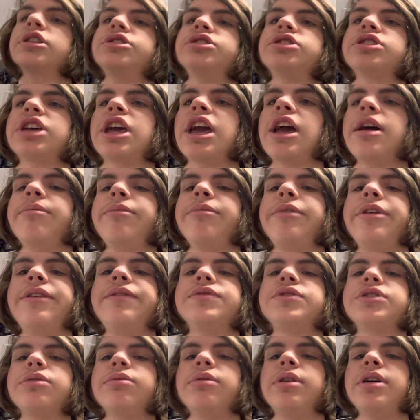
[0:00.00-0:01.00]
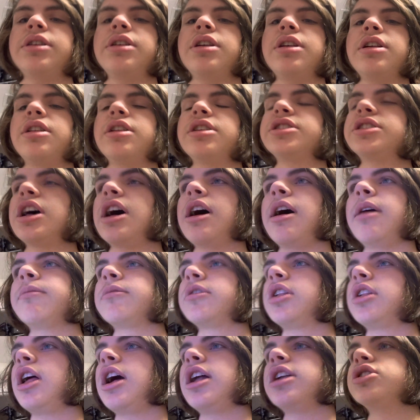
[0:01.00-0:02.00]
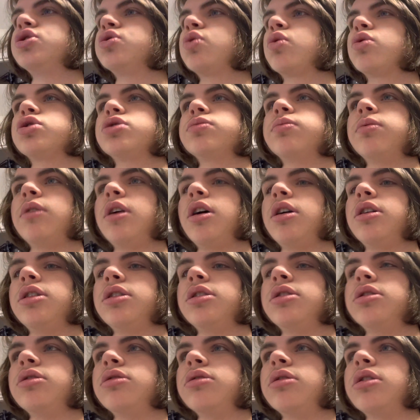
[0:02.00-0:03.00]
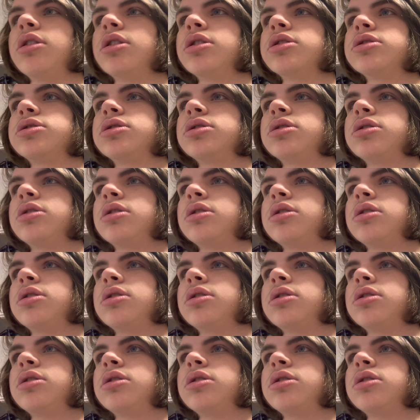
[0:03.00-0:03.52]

Just can't believe somebody did this. I'm glad a Georgia player didn't do this.